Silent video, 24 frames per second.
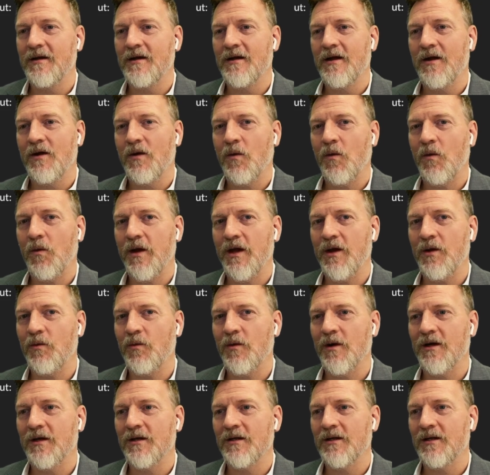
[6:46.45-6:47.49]
we
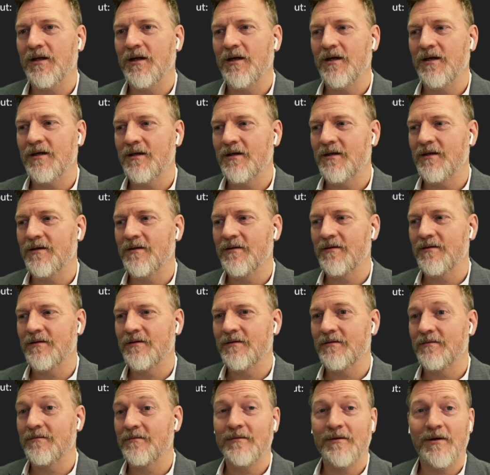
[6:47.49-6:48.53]
will,
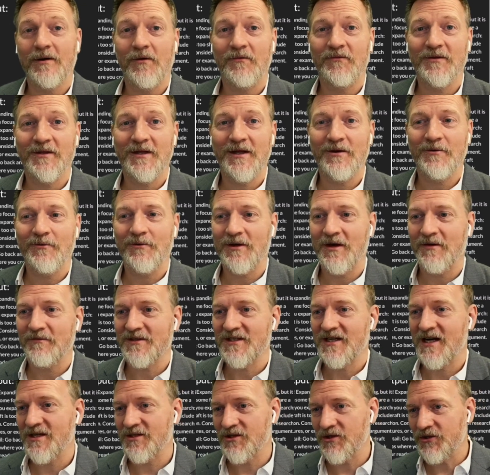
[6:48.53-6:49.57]
hopefully it will give us
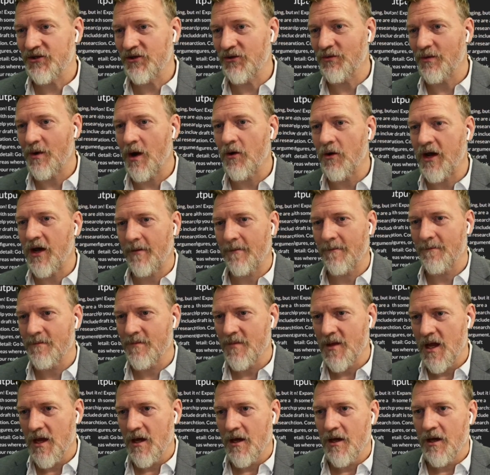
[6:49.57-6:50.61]
an answer soon. Okay,
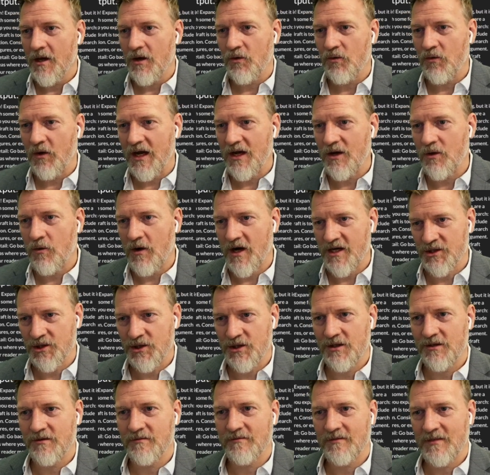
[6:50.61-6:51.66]
great
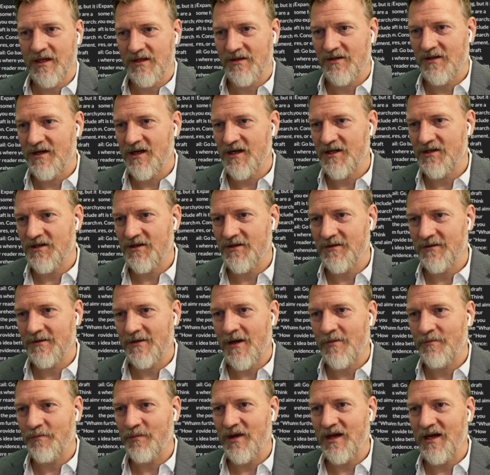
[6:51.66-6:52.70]
question. That's a nice
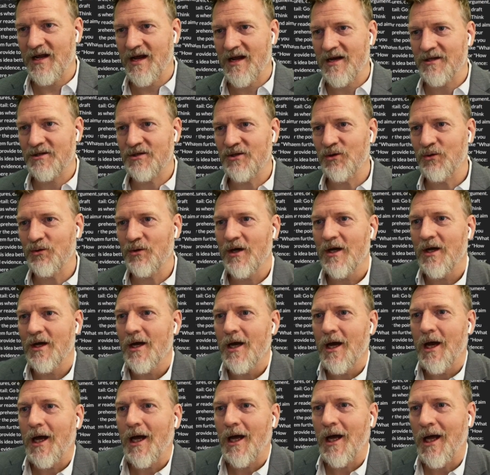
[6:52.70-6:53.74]
upbeat attitude.
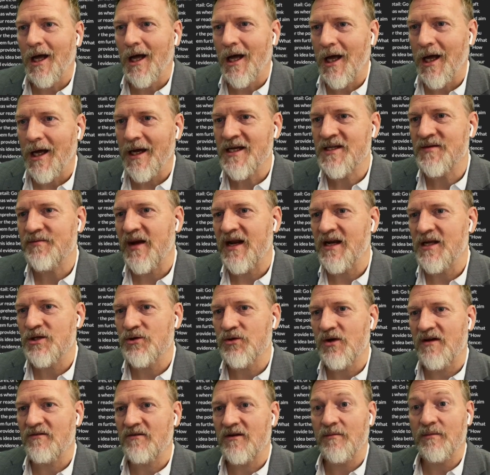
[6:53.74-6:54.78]
Expanding
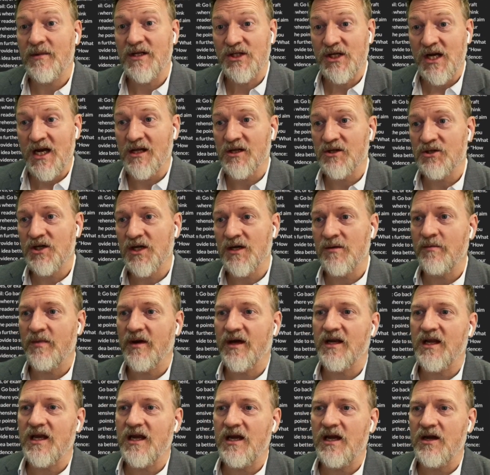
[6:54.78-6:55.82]
draft can be challenging,
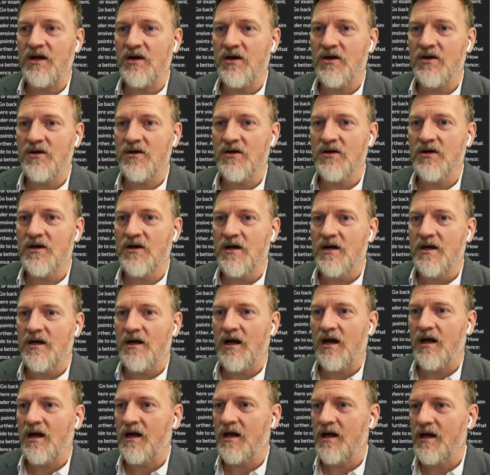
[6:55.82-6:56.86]
but
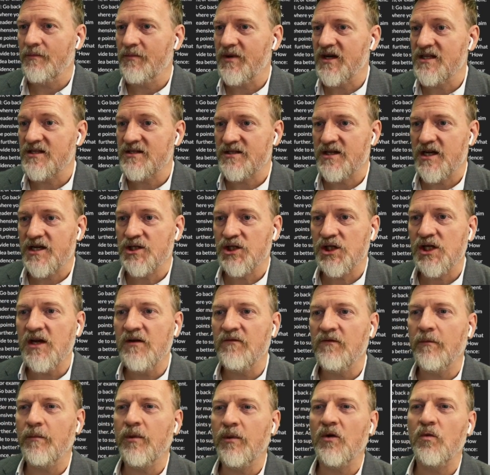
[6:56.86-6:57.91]
it is
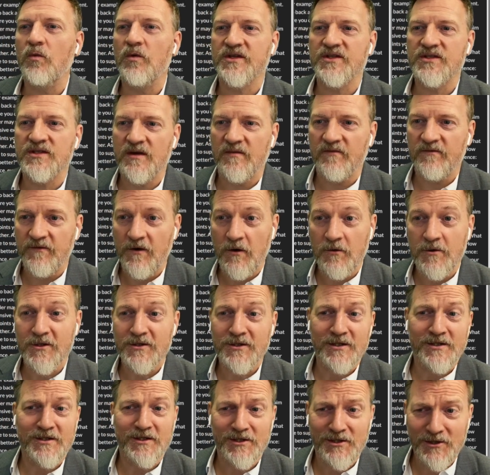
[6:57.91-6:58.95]
achievable with some focus
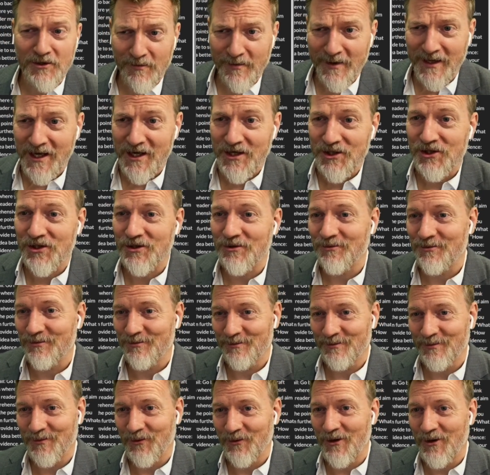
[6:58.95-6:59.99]
and determination,
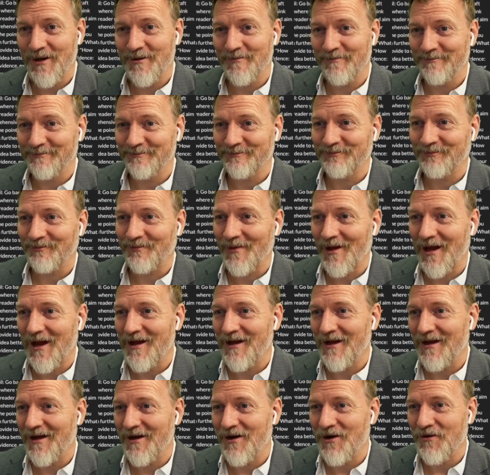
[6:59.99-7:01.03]
right?
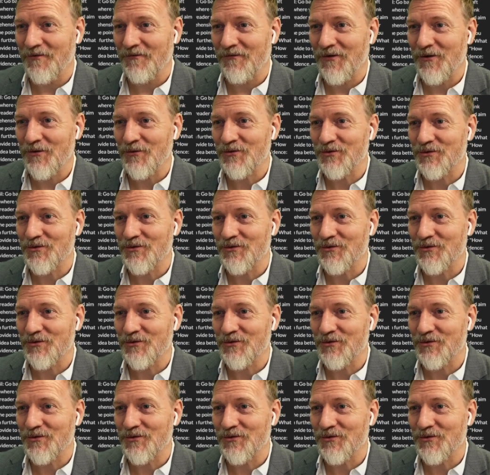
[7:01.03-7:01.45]
Here are a few